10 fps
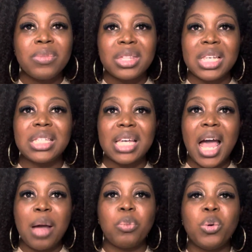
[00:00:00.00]
This
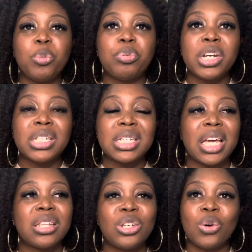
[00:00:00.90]
app will bring
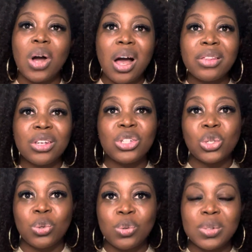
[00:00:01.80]
together your other
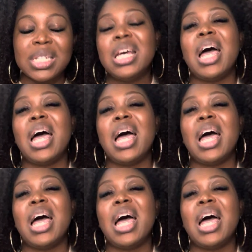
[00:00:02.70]
tools